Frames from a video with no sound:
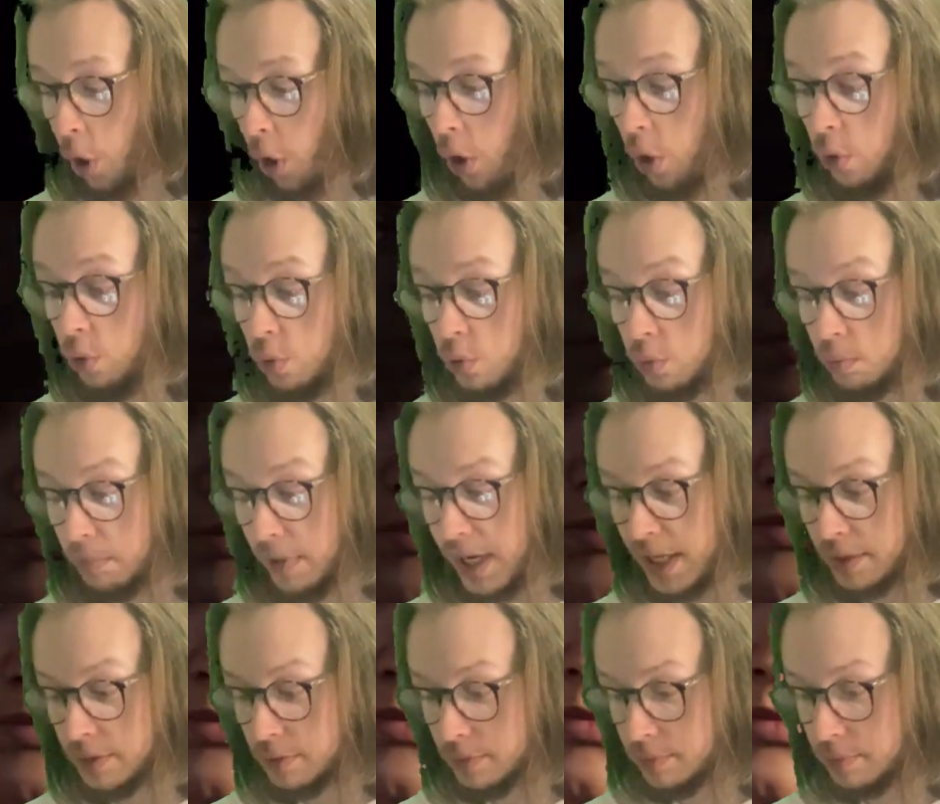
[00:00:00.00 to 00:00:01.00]
Oh,
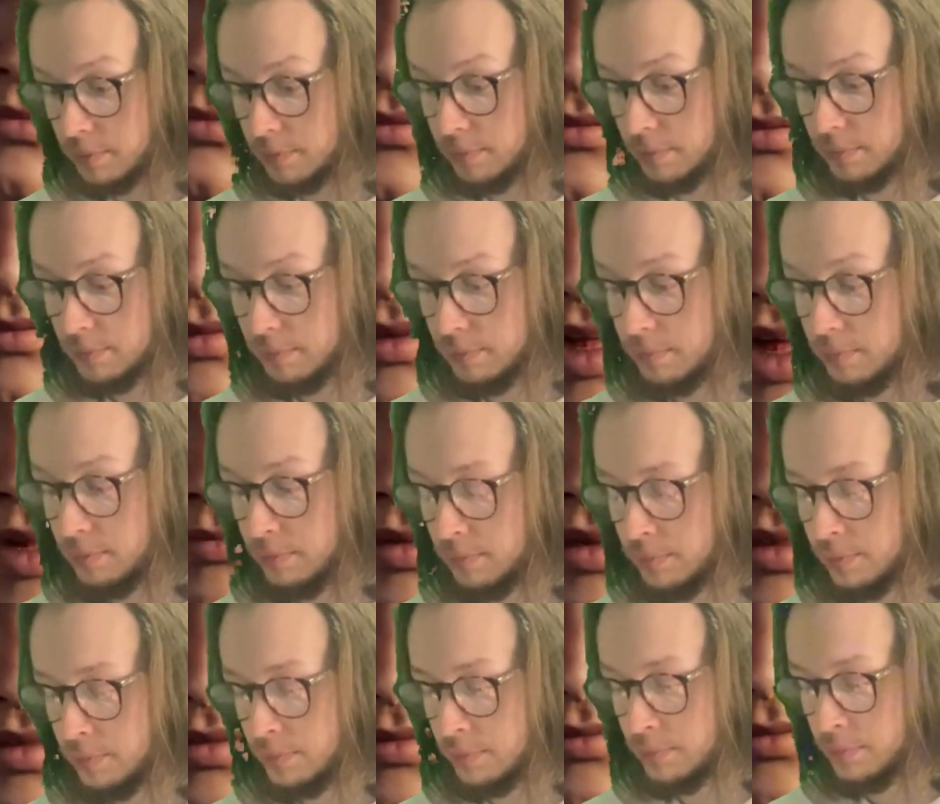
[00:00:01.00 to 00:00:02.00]
mad. I'm
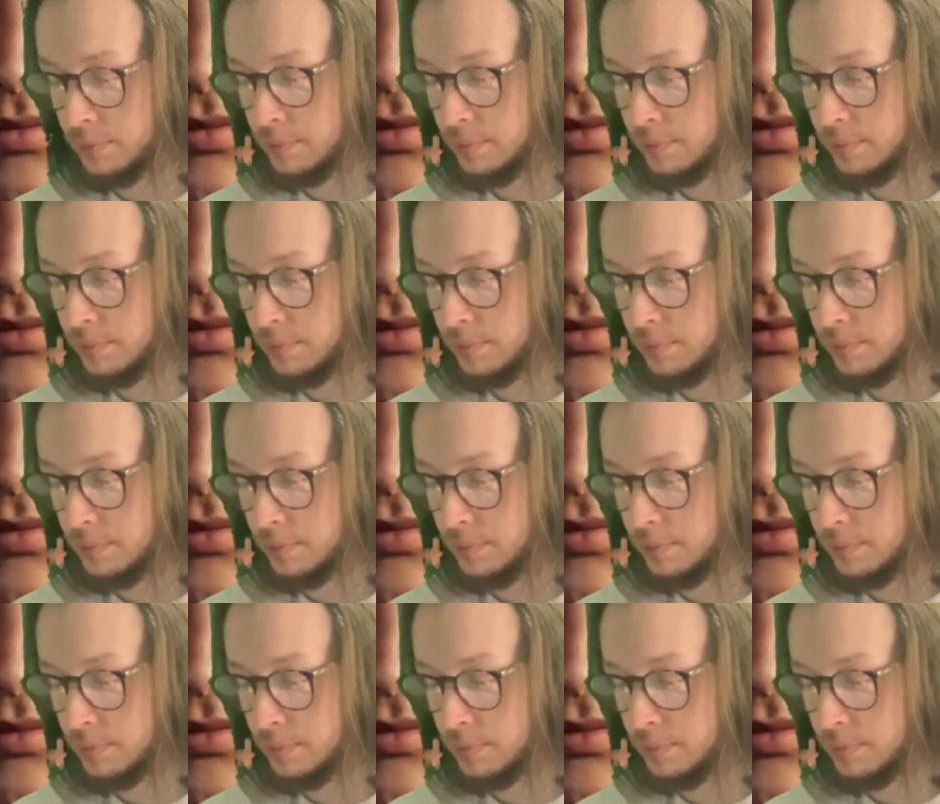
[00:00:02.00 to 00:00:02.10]
in.